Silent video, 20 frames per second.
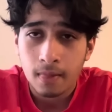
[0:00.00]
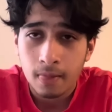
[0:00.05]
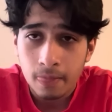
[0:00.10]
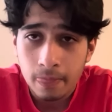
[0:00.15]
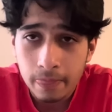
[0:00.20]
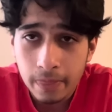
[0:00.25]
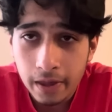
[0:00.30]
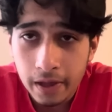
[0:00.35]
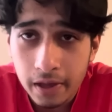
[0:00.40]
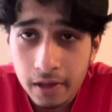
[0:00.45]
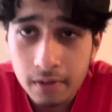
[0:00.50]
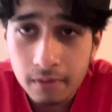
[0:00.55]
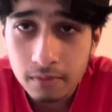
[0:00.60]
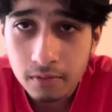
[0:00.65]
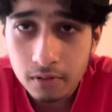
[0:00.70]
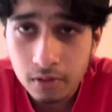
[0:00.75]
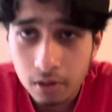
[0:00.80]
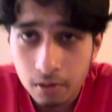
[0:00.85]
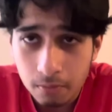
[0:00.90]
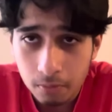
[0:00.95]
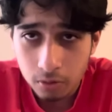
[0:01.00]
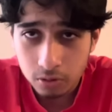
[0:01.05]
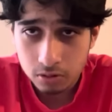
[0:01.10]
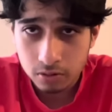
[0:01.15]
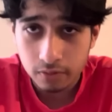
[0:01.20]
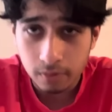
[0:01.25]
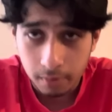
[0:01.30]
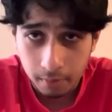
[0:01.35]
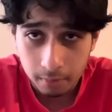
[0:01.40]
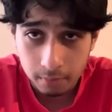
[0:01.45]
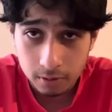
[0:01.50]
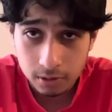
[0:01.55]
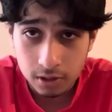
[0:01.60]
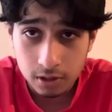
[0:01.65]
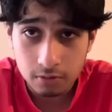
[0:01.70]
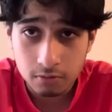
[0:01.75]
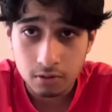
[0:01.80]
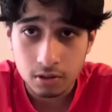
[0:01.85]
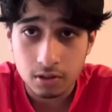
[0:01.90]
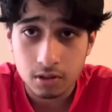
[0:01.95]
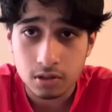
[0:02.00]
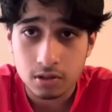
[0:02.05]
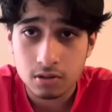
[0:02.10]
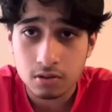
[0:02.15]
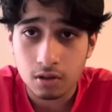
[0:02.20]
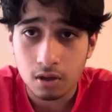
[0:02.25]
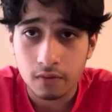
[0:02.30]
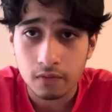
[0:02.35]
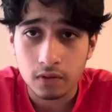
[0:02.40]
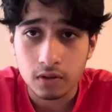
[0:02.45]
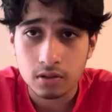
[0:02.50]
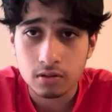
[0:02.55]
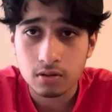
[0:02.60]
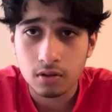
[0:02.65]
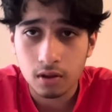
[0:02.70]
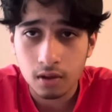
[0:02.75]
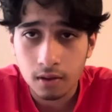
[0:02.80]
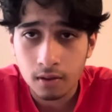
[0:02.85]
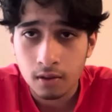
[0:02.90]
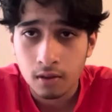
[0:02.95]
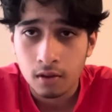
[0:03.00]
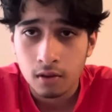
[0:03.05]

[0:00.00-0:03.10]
they most of them are materialists, obviously.